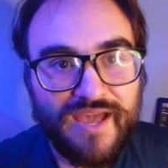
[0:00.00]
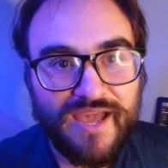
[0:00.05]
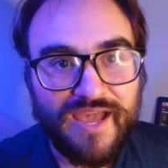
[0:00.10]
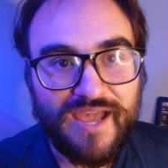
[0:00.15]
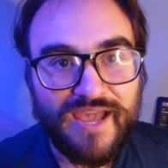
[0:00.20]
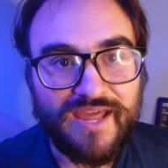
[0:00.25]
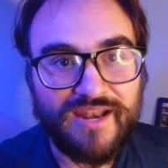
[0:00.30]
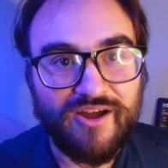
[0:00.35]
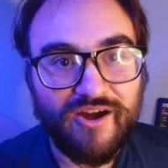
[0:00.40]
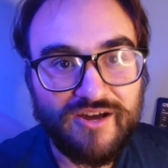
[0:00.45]

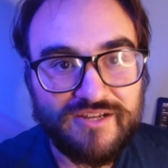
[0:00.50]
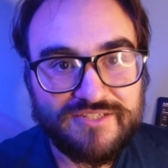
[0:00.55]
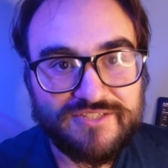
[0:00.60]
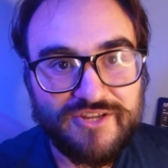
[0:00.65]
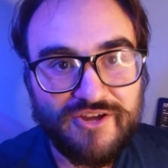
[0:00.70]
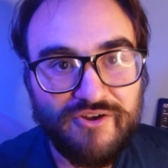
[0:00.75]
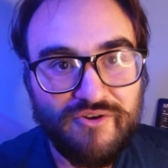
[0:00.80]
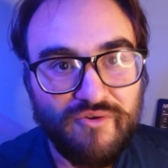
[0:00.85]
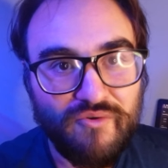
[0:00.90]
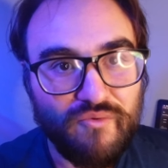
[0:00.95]
And
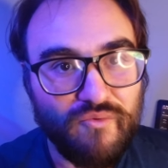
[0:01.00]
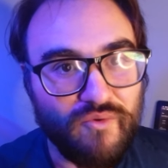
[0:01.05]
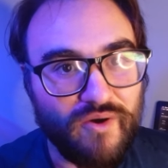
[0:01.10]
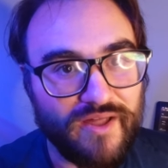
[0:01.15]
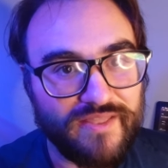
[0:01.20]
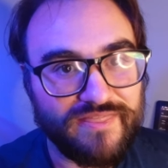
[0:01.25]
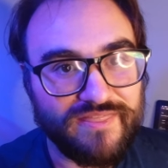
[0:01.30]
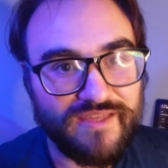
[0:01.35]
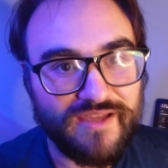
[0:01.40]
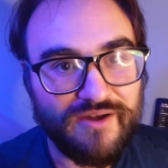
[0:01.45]
also,
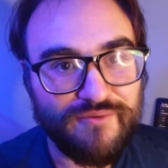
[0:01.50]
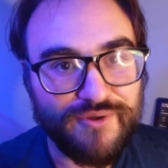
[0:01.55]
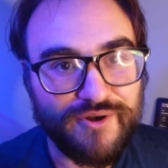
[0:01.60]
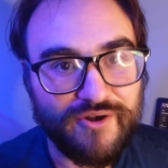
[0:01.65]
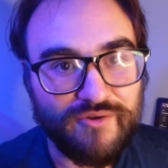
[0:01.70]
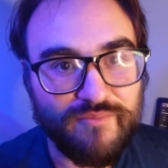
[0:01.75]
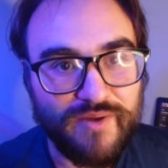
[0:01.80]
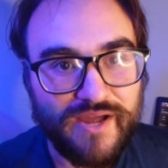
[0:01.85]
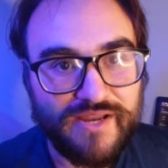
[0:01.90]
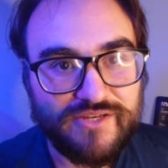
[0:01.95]
one thing I want
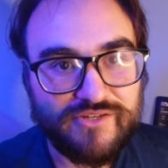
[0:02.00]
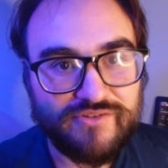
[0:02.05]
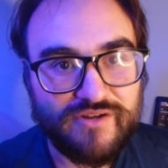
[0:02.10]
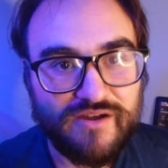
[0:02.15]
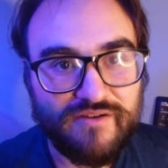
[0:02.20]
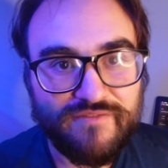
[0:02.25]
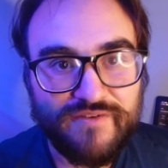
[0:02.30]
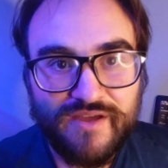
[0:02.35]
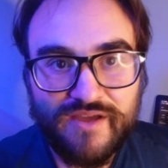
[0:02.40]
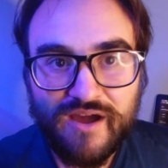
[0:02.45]
to remind you
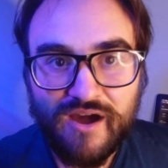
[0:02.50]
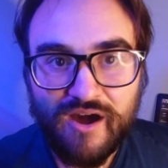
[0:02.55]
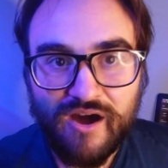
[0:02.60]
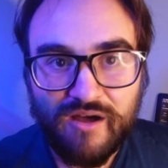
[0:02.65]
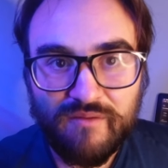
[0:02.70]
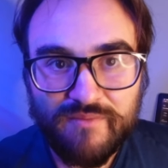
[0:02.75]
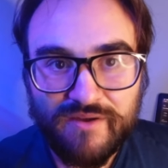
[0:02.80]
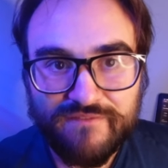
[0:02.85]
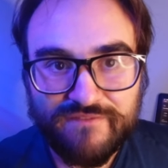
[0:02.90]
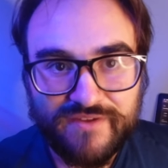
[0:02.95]
of,
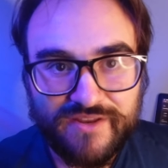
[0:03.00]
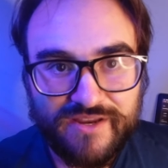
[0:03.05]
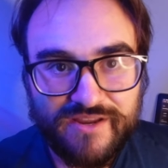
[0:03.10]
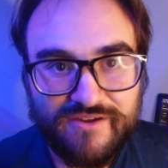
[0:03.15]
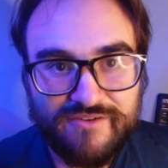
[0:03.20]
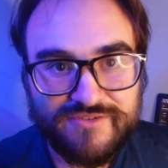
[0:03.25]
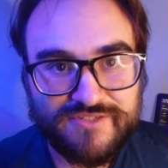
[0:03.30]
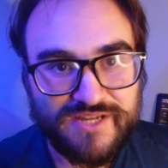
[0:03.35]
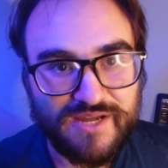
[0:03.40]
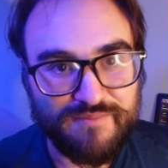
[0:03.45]
all my
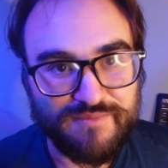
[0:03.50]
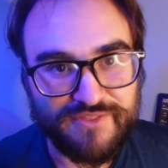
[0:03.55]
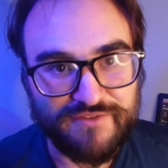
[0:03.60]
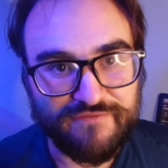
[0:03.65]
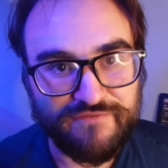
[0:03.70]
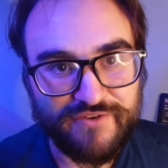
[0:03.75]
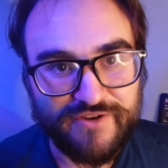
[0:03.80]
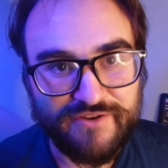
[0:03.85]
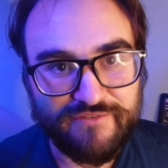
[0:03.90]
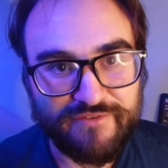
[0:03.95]
videos come with a
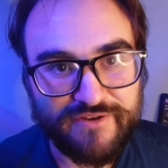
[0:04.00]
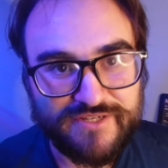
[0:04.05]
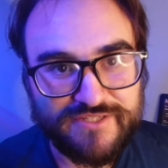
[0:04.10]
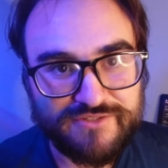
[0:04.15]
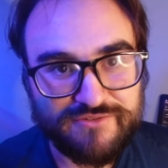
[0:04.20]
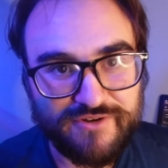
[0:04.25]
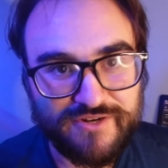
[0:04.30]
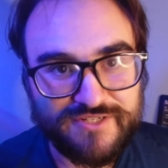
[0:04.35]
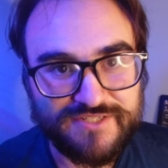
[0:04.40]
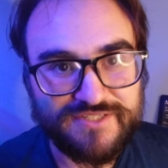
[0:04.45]
free
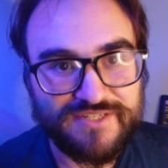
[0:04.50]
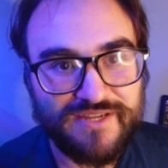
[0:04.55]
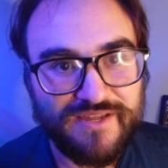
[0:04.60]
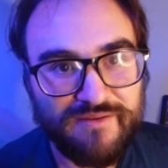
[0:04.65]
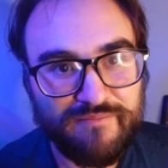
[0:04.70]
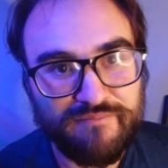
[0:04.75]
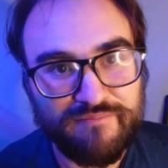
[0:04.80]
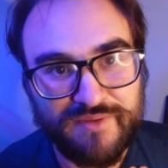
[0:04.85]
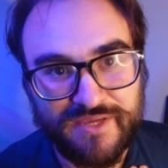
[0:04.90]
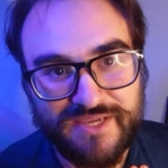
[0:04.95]
resource,
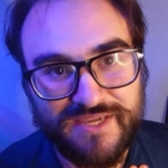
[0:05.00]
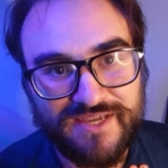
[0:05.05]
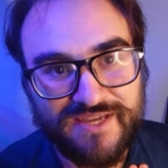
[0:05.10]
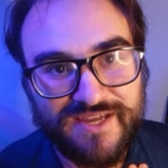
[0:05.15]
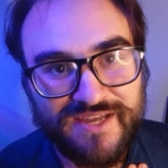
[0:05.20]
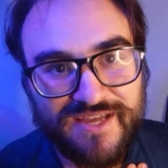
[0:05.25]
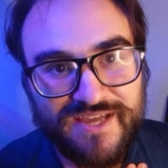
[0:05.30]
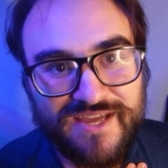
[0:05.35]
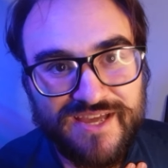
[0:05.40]
me,